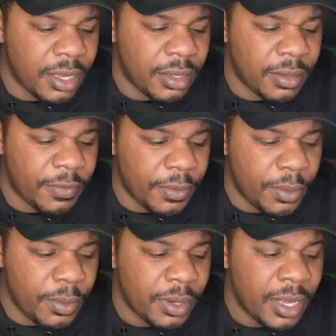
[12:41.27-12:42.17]
the
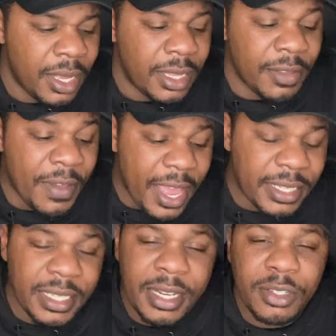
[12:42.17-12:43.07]
food. The
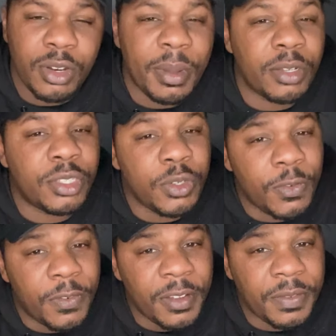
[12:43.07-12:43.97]
vaccines are about
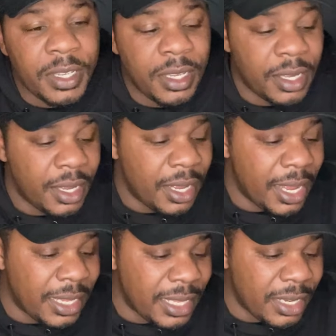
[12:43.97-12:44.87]
$250,
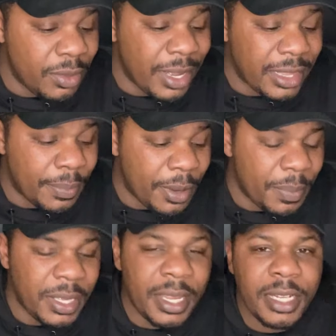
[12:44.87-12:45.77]
and then you got the
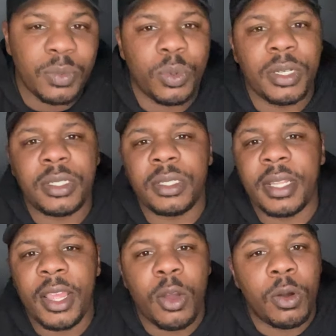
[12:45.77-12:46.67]
puppy kits, which
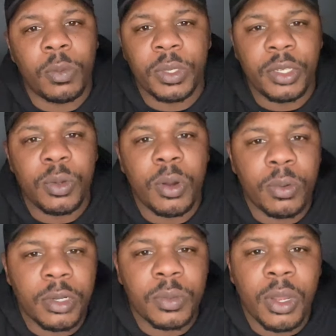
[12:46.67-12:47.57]
they go on with the new
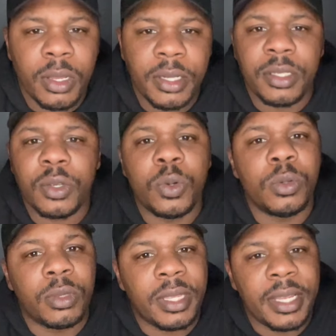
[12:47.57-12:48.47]
owners with all these
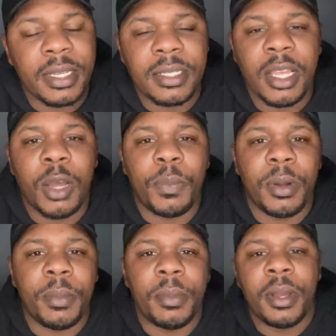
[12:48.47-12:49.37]
cool things that help
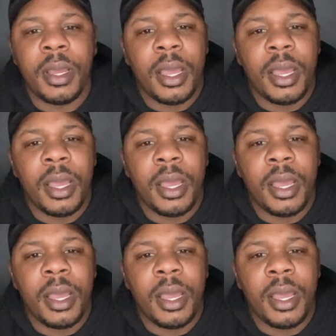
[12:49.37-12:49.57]
them